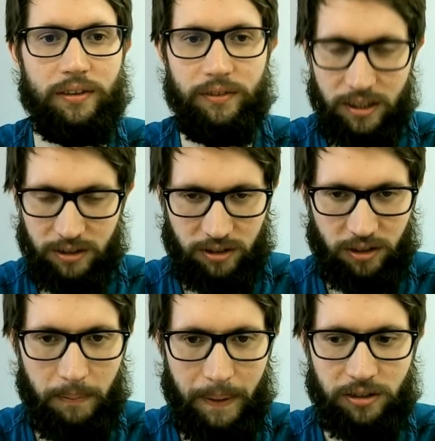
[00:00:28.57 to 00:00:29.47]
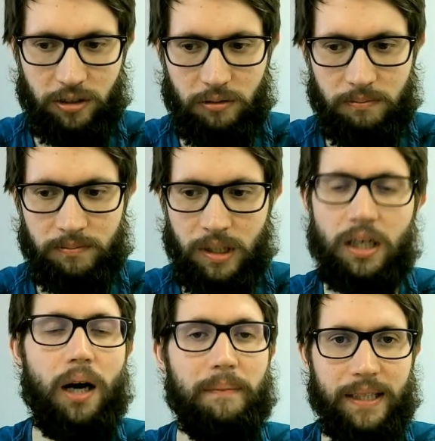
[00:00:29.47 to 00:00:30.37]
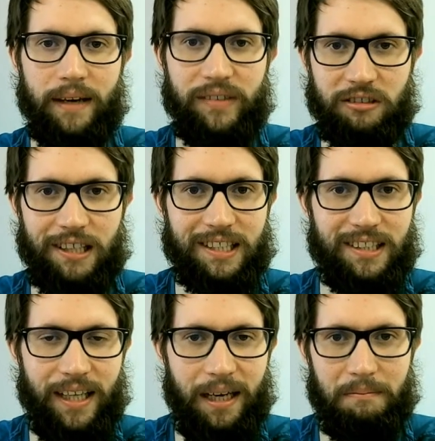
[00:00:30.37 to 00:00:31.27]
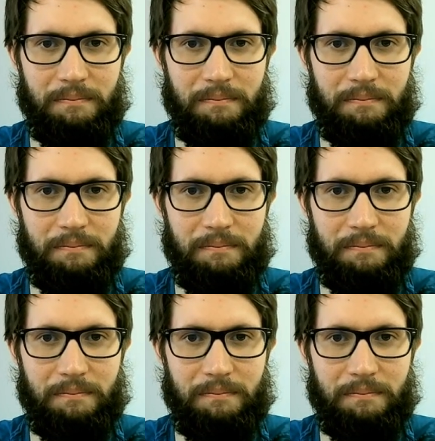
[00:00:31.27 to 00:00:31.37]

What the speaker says: This is a star battle. I'm going to have a crack at it now.